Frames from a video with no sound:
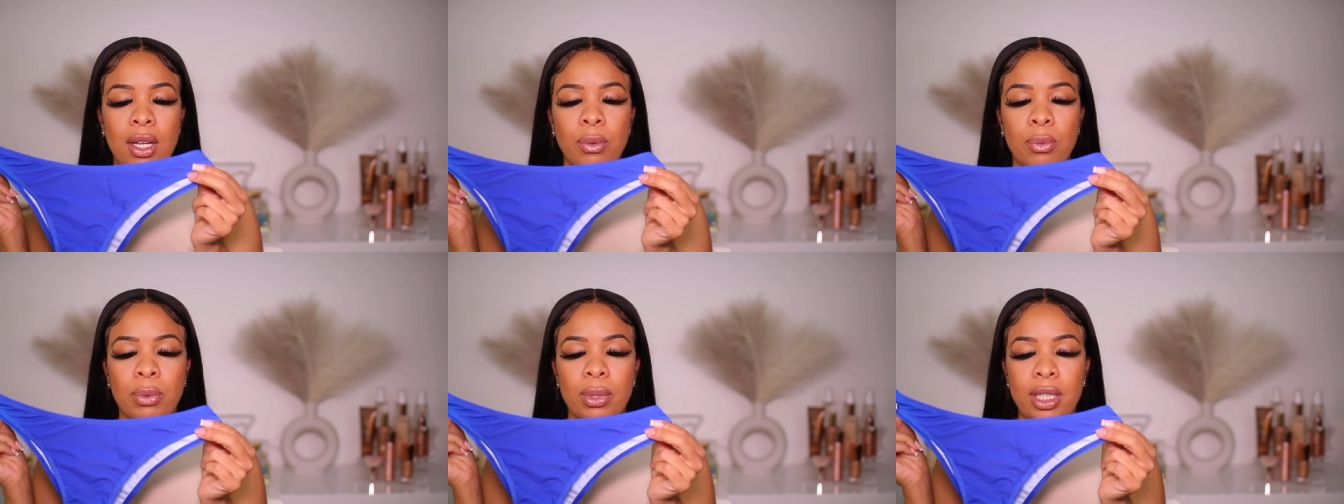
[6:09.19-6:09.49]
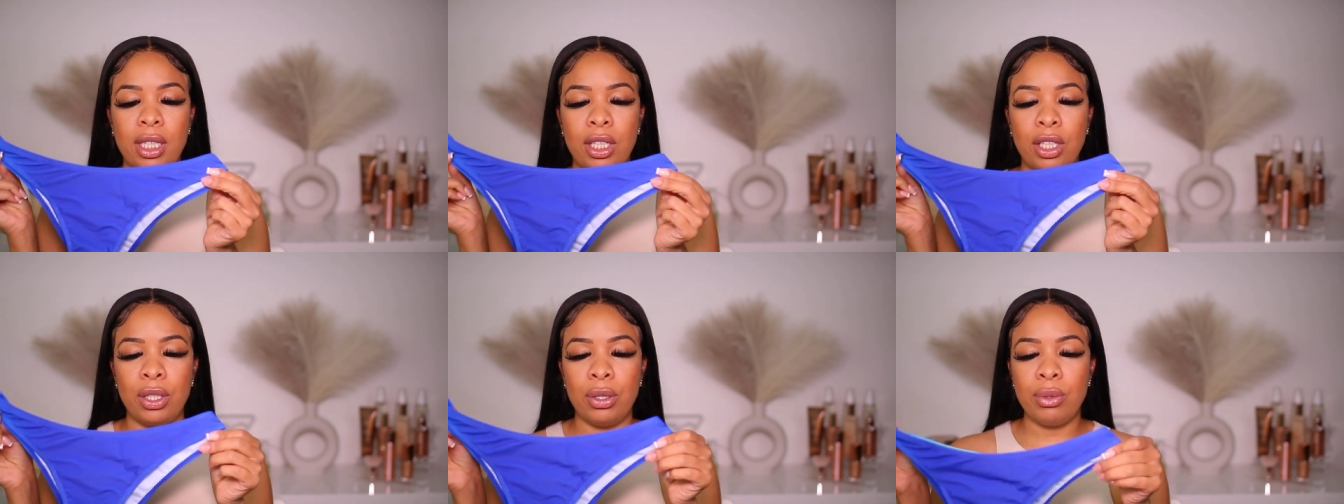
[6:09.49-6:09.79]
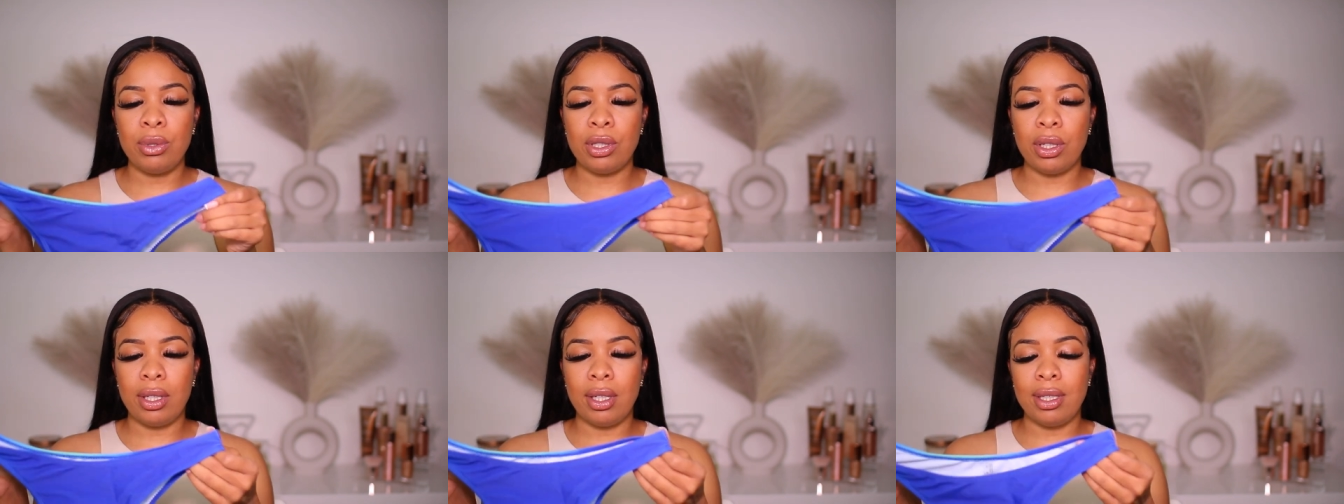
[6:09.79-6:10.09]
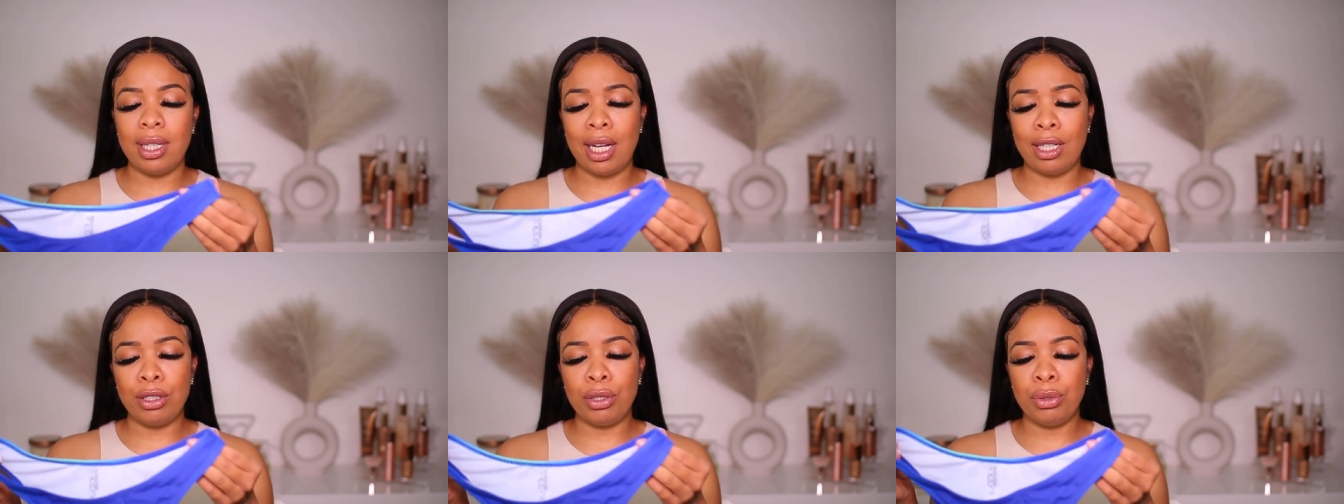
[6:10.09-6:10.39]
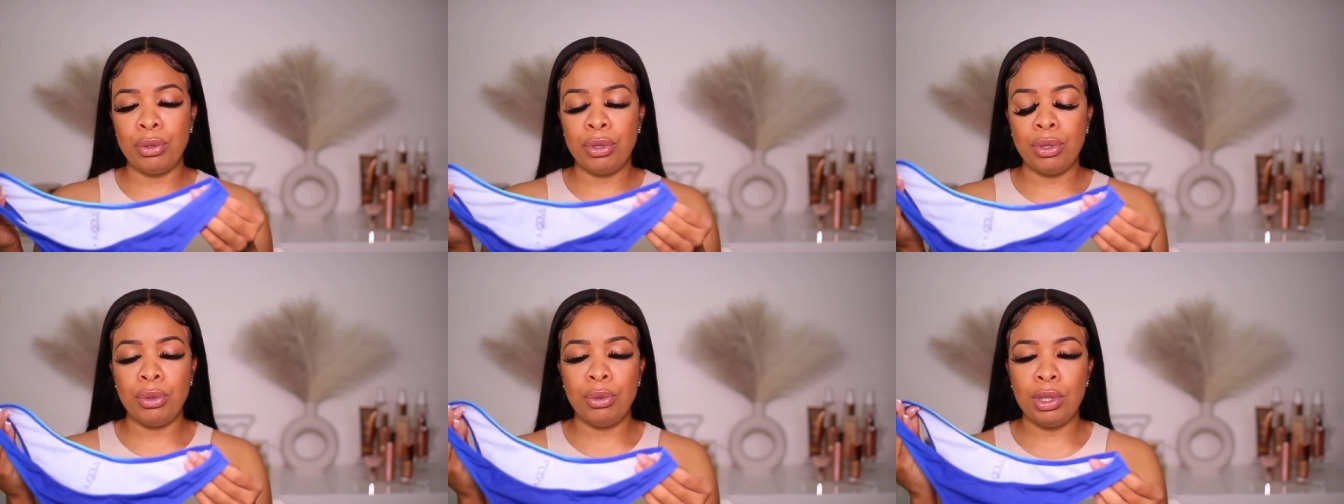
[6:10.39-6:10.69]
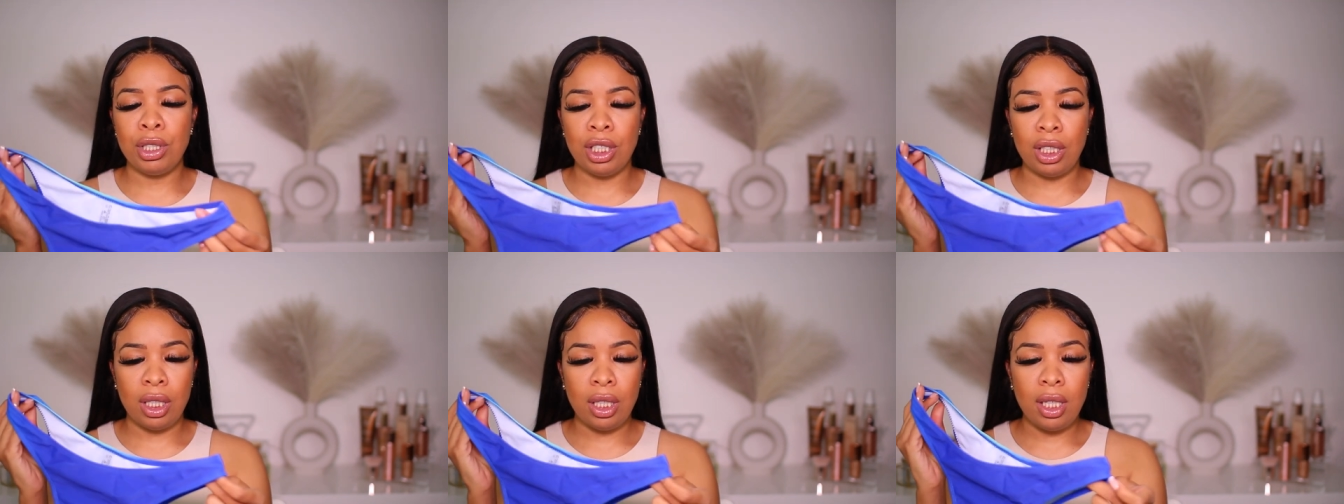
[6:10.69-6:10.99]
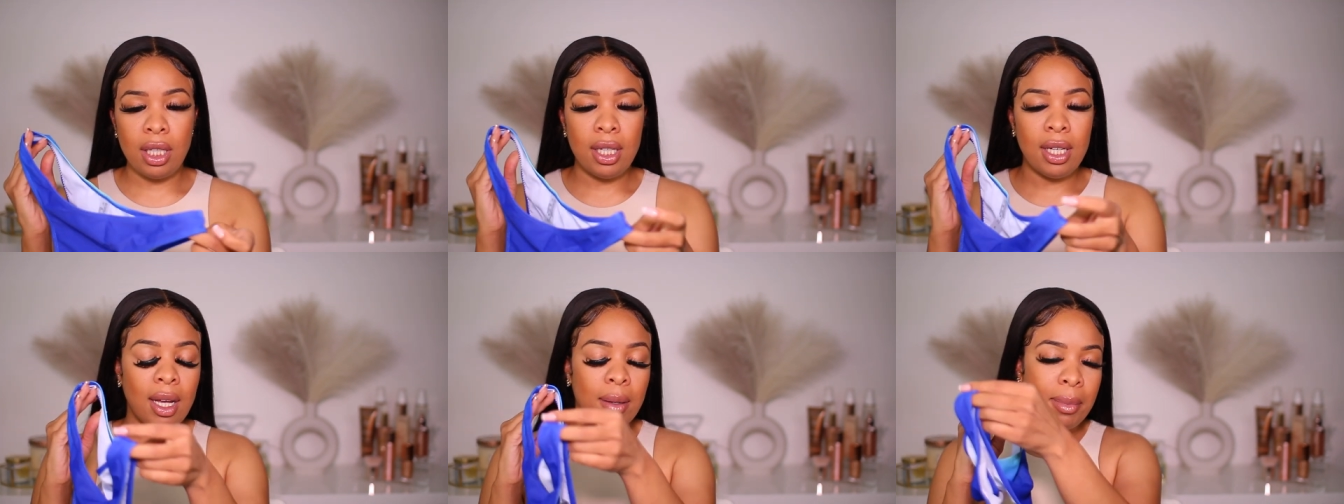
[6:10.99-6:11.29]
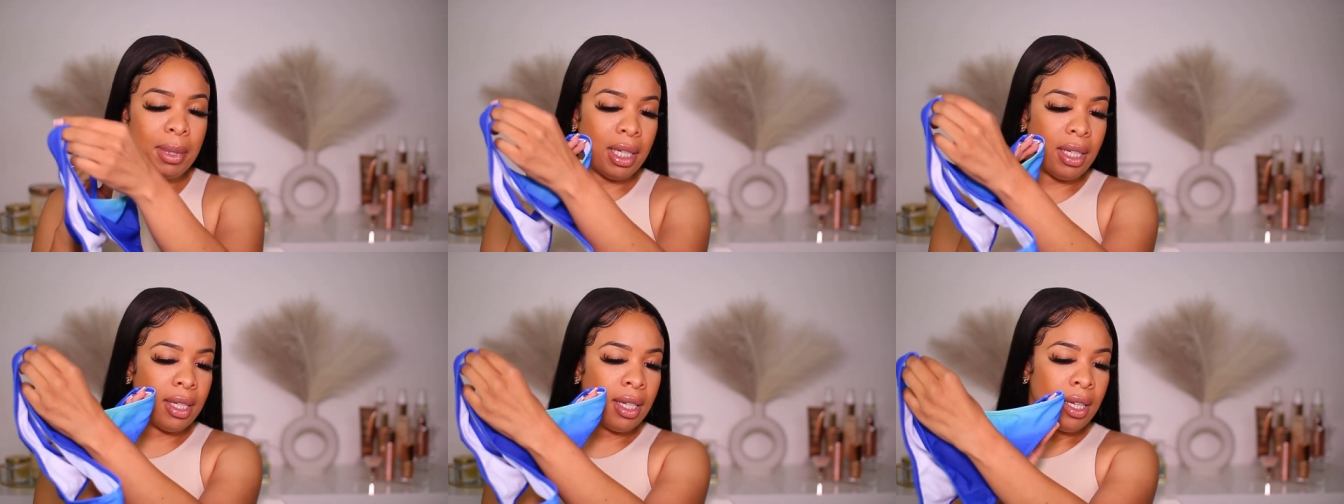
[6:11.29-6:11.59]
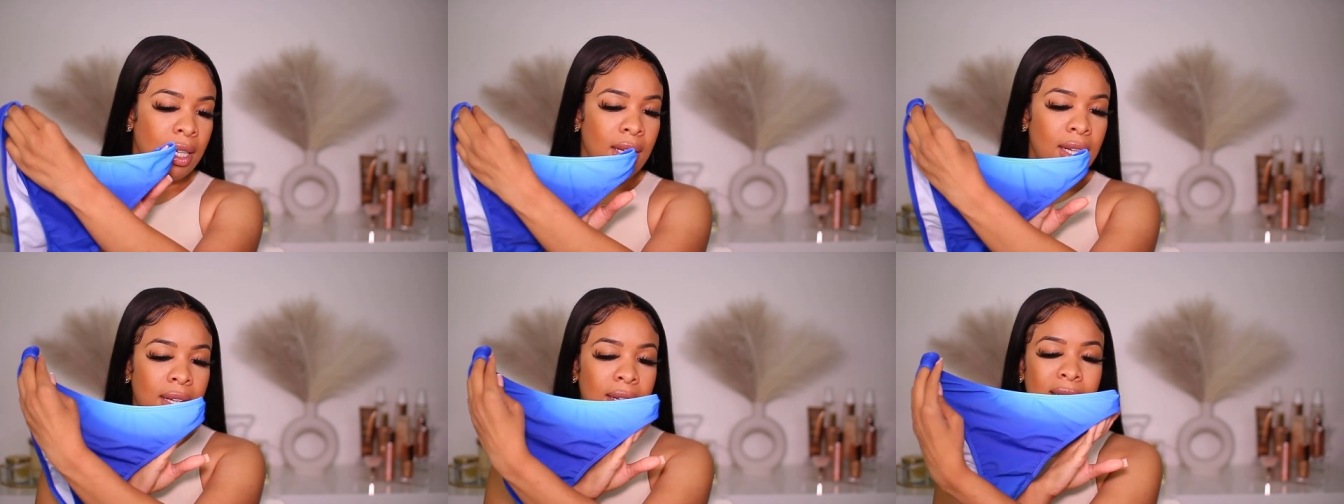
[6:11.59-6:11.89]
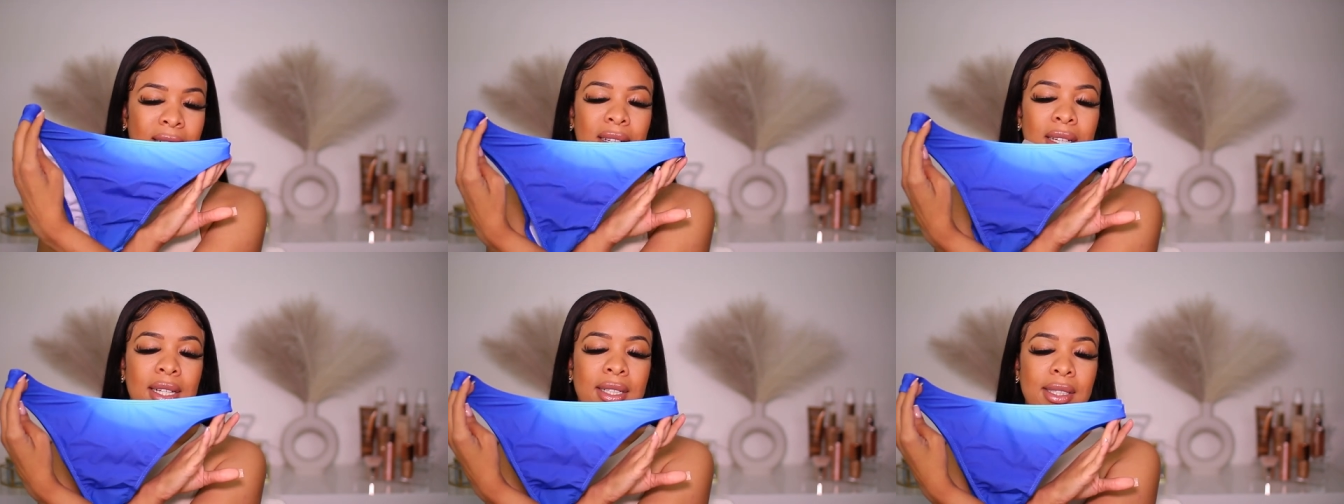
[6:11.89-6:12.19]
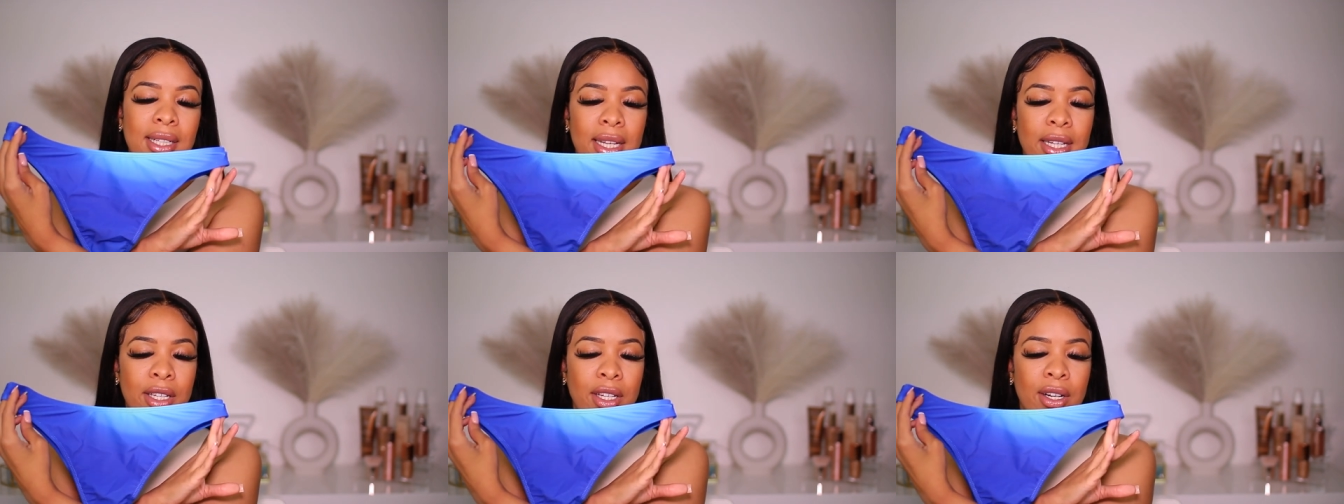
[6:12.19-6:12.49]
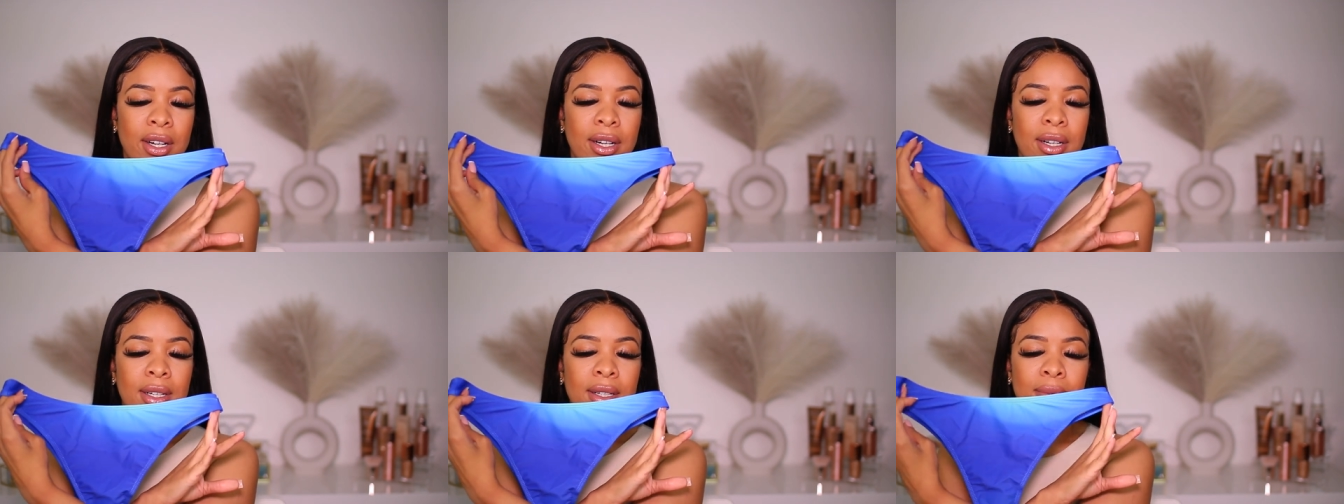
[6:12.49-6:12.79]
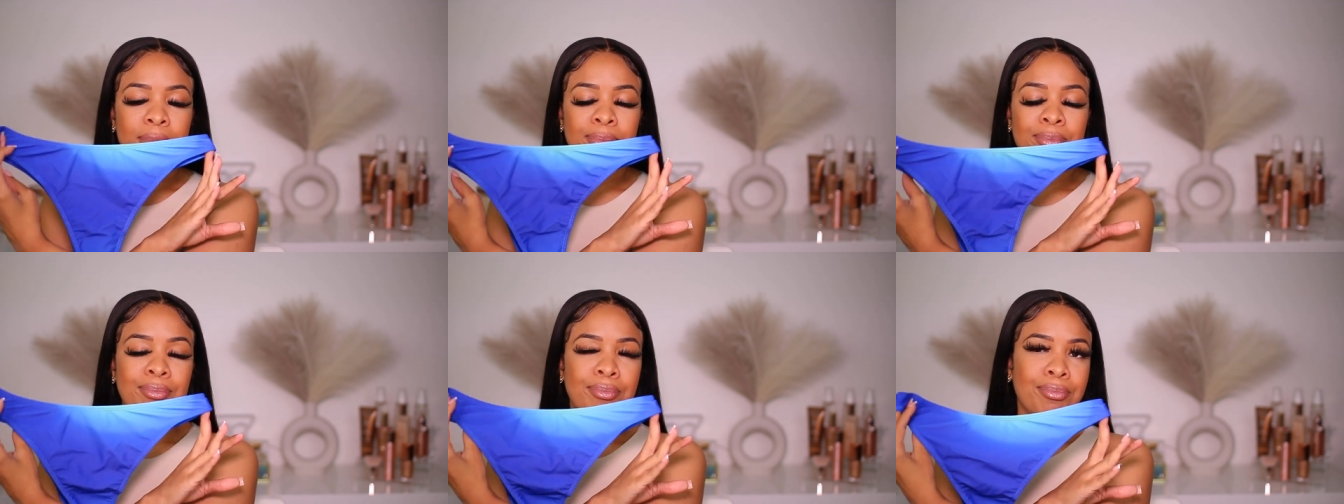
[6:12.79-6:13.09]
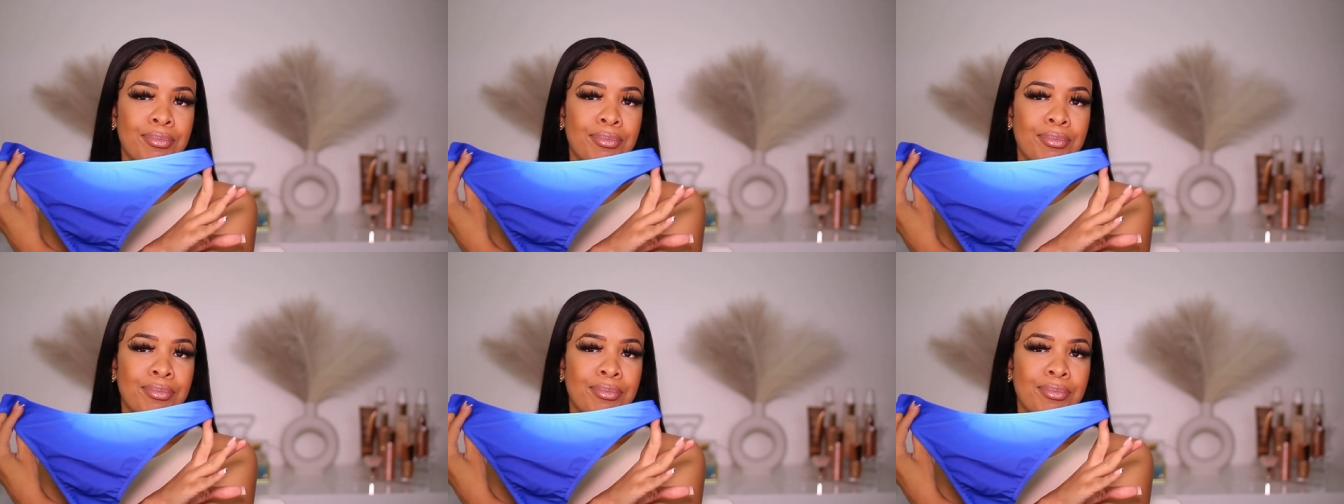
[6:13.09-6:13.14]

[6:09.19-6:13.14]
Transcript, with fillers: really cute so they're not too too cheeky I mean it's like your